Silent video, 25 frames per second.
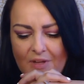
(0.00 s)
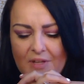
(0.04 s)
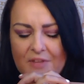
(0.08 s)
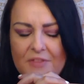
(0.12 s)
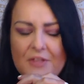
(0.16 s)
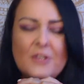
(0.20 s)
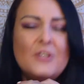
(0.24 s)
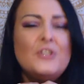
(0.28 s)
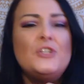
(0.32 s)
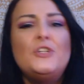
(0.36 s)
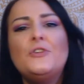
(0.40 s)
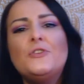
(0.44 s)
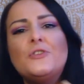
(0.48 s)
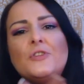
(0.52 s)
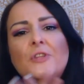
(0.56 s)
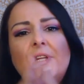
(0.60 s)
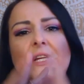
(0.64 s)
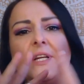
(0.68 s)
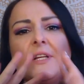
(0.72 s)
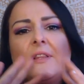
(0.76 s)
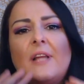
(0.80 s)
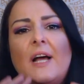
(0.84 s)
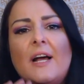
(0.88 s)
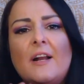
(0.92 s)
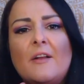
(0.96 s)
there's
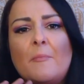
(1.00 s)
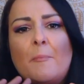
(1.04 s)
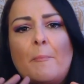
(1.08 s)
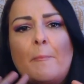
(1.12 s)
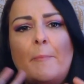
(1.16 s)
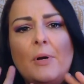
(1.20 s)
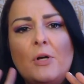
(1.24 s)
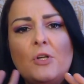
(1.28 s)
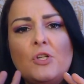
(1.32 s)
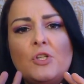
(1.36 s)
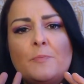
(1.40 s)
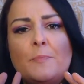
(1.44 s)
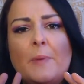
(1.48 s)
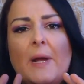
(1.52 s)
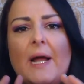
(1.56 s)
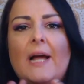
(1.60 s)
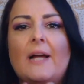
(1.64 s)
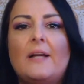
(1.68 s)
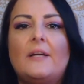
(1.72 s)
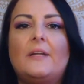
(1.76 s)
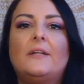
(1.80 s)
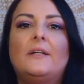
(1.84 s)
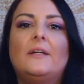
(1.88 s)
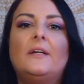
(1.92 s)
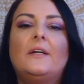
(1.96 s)
usually a lot of
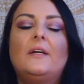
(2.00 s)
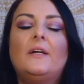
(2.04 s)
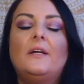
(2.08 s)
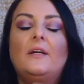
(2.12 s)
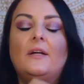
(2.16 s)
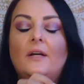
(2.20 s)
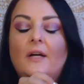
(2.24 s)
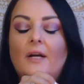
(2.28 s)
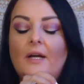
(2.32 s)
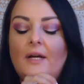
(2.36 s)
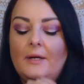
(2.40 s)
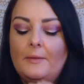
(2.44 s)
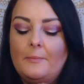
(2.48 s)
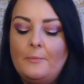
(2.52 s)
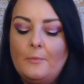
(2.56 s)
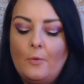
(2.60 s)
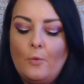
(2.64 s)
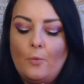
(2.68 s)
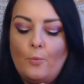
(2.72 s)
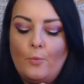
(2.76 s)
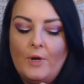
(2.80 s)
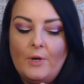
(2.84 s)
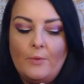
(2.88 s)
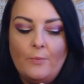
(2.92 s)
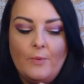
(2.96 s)
pushback
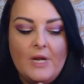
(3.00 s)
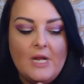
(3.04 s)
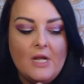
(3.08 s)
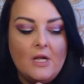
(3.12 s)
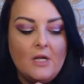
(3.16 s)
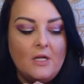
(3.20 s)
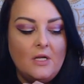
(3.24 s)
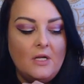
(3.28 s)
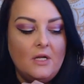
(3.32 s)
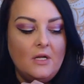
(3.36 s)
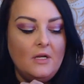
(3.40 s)
um, when we,